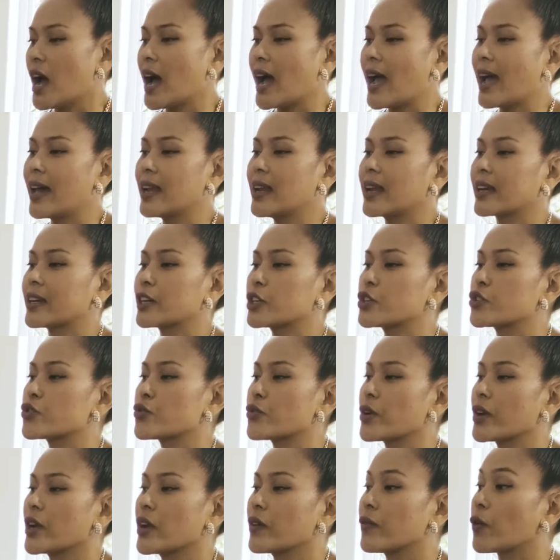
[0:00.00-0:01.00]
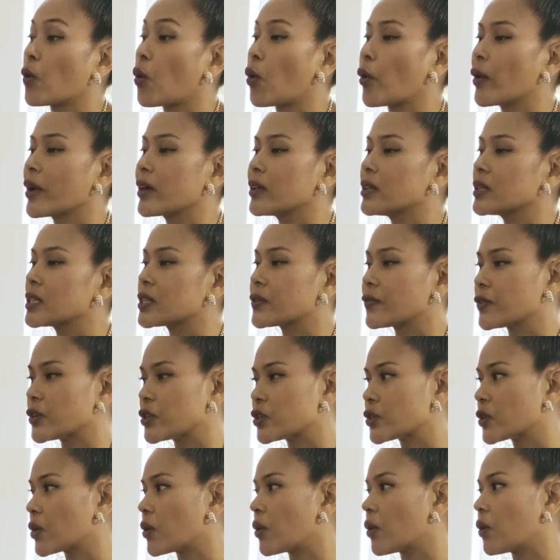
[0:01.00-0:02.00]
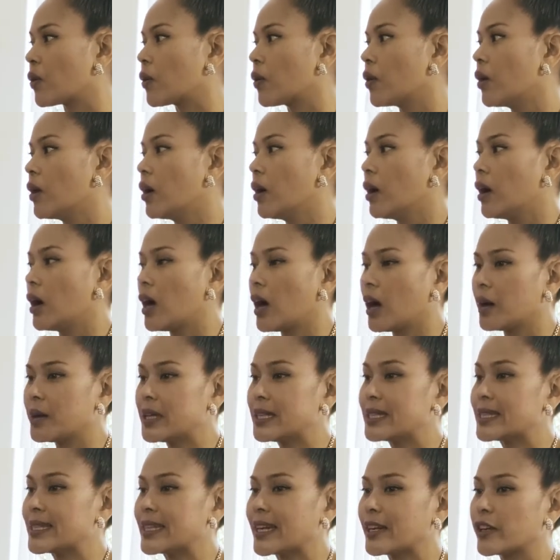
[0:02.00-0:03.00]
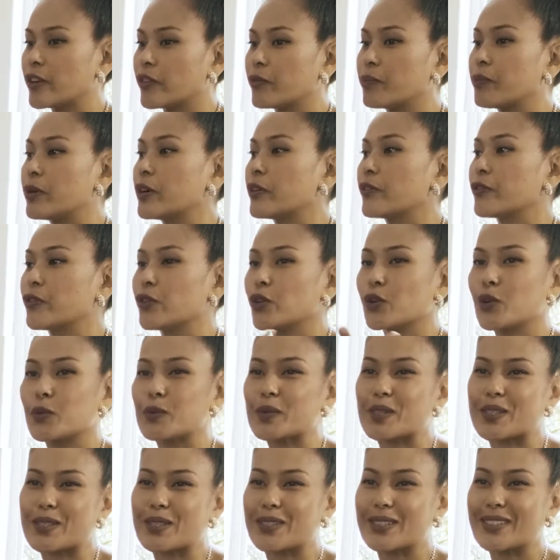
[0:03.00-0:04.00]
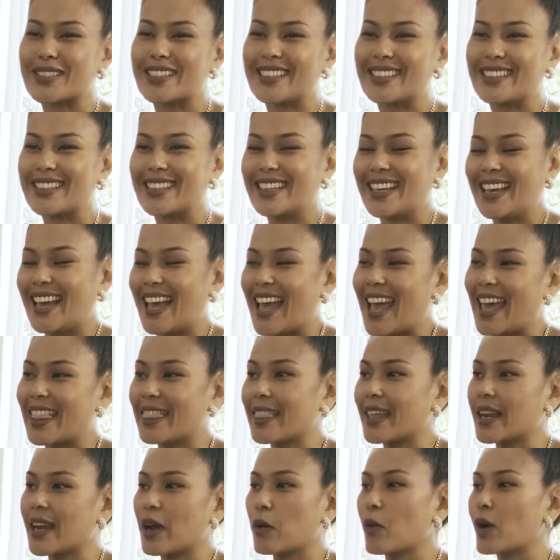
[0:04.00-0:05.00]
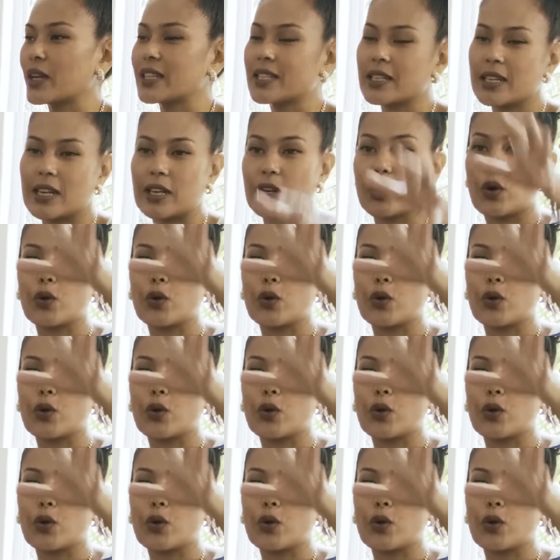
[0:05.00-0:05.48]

I had like a tray of oils for Joe instead of perfumes. Yeah. And then I wanted an